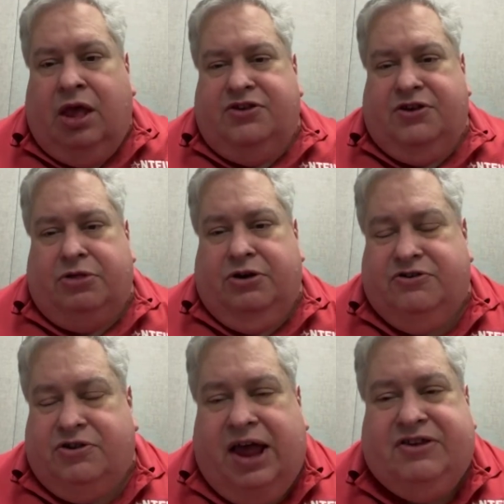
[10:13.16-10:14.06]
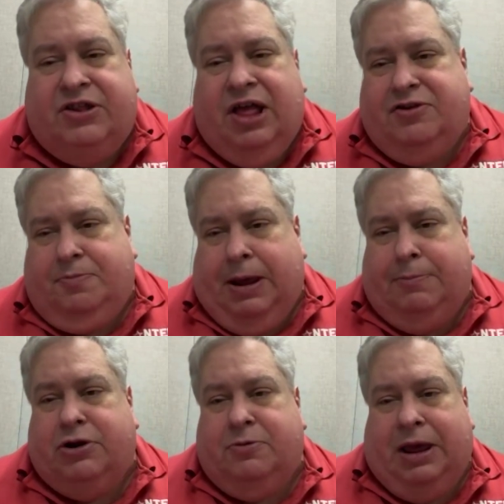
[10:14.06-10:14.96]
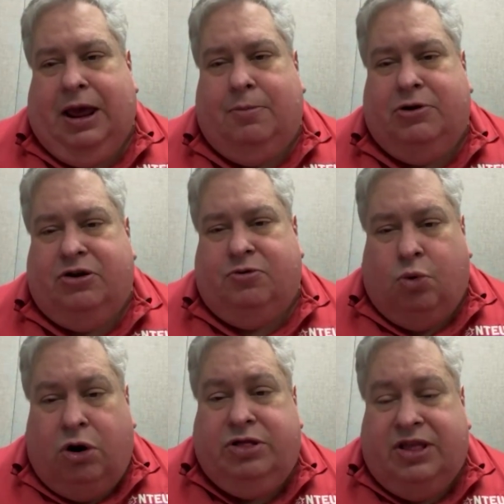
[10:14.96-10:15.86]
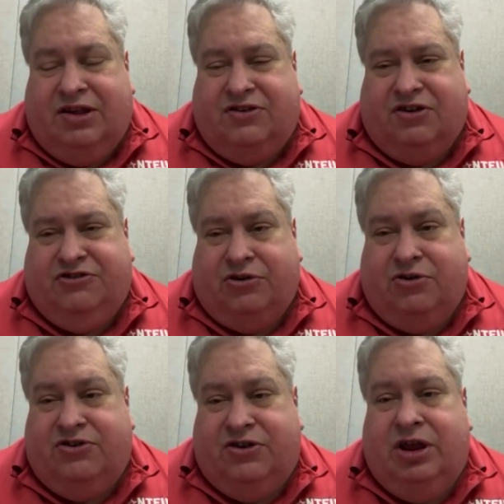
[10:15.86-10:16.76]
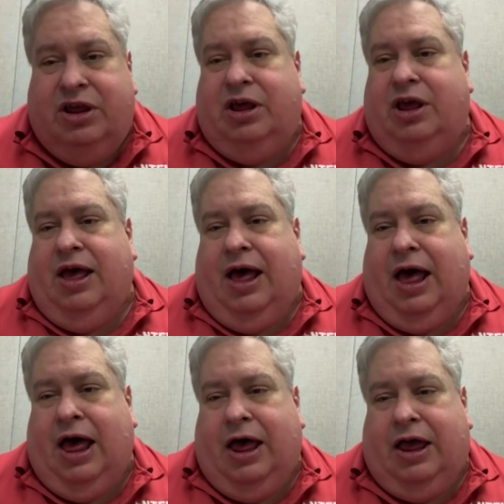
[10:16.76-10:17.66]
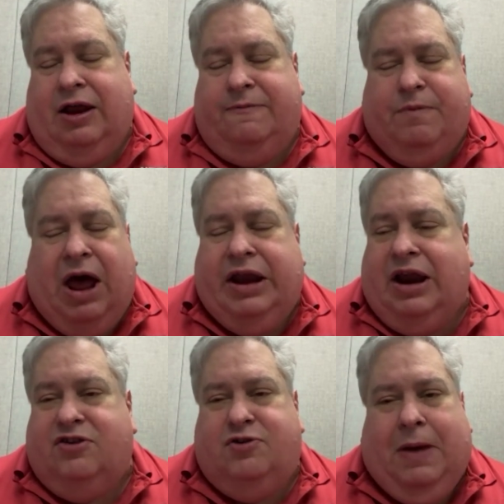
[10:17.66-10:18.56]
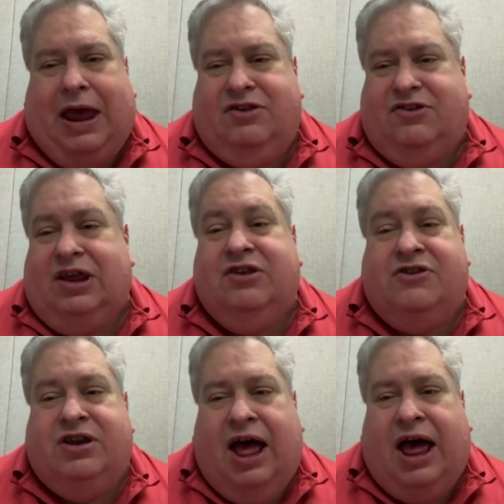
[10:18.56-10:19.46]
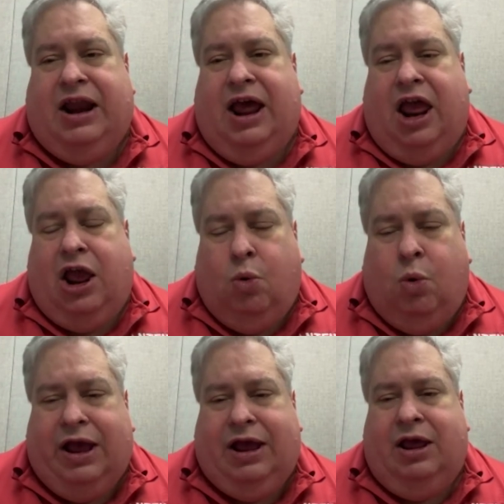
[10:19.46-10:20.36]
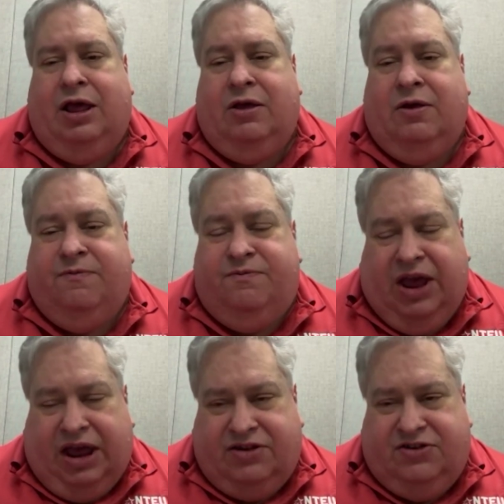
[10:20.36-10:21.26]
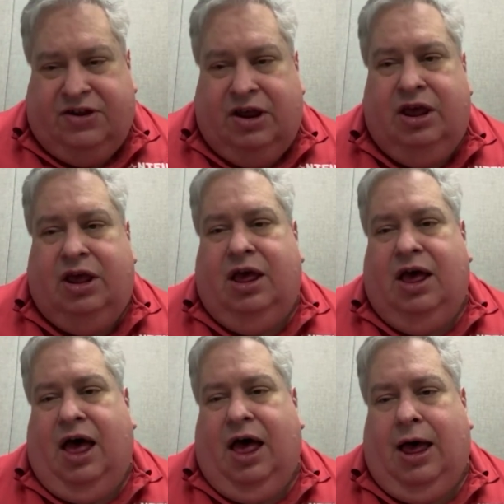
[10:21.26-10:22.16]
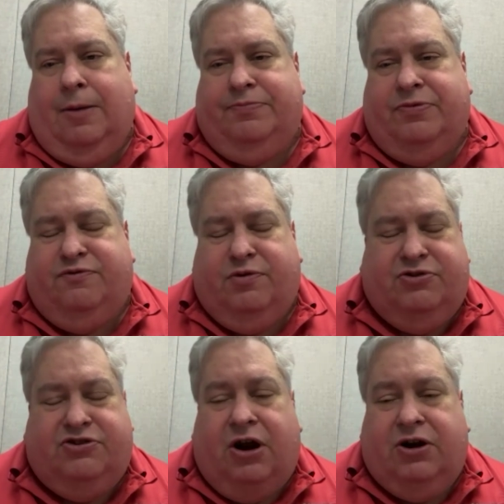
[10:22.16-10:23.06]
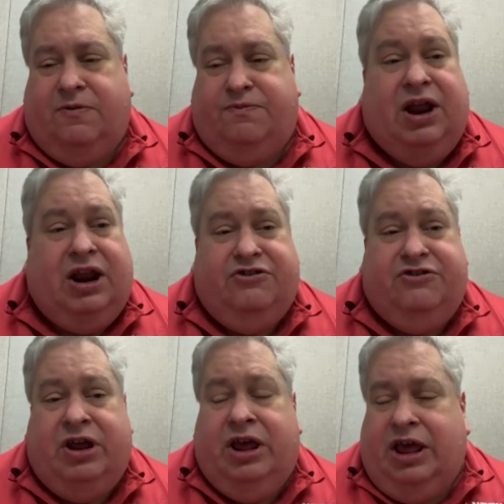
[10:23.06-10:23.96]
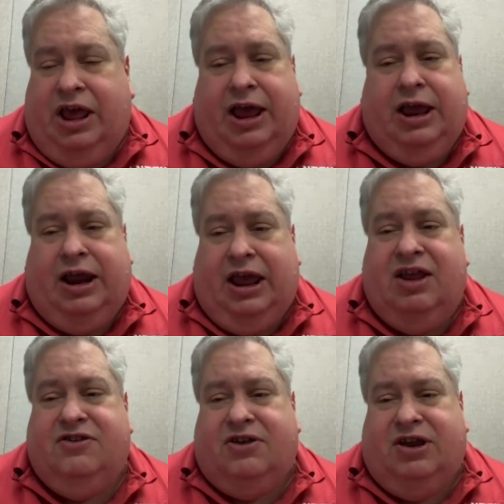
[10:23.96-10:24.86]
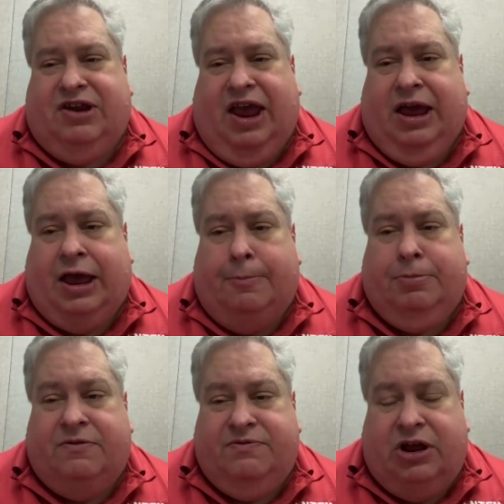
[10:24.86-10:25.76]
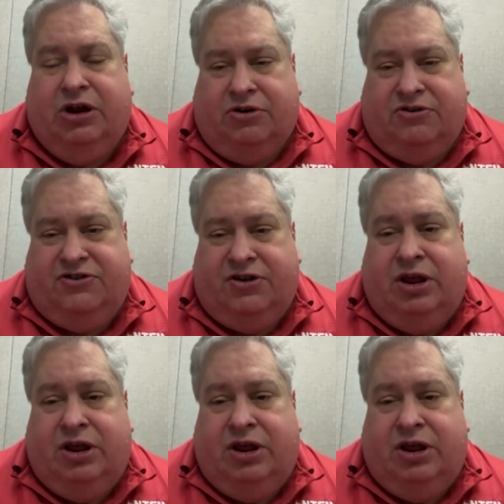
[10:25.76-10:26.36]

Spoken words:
So there's less and less people to be able to work these issues, and finding space is not a quick fix. From start to finish, it can easily take a couple of years.